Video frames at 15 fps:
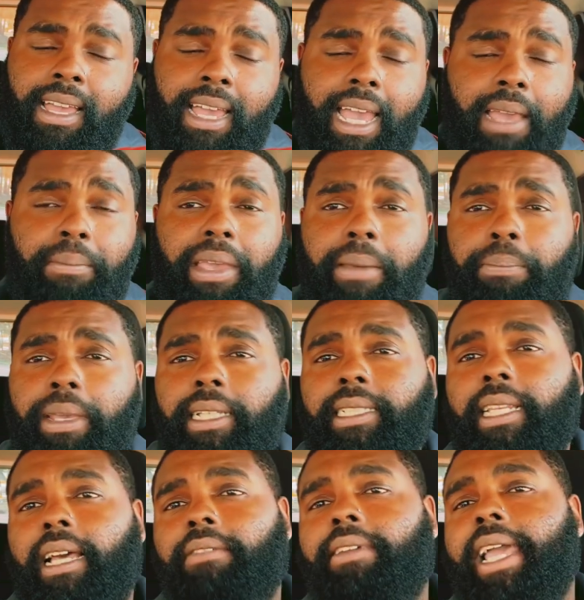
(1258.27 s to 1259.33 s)
Hey man, peace,
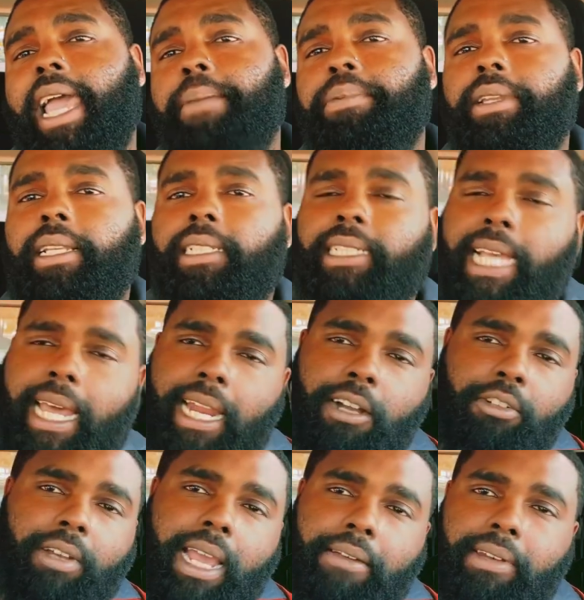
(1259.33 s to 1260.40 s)
love, and happiness. Shout
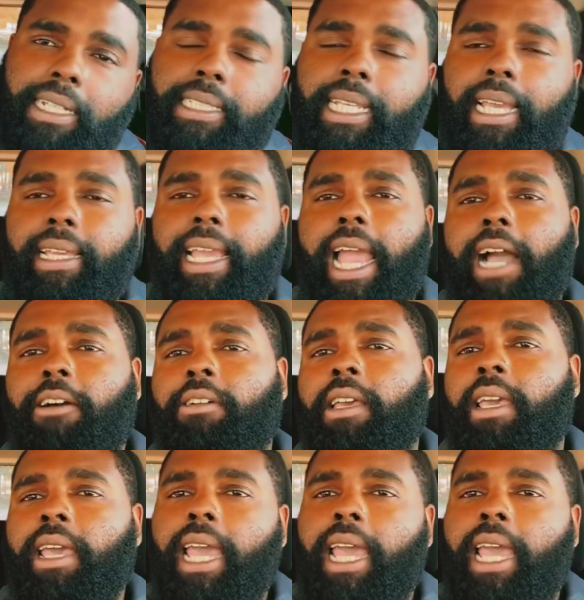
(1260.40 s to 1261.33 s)
out Gravity Takeout.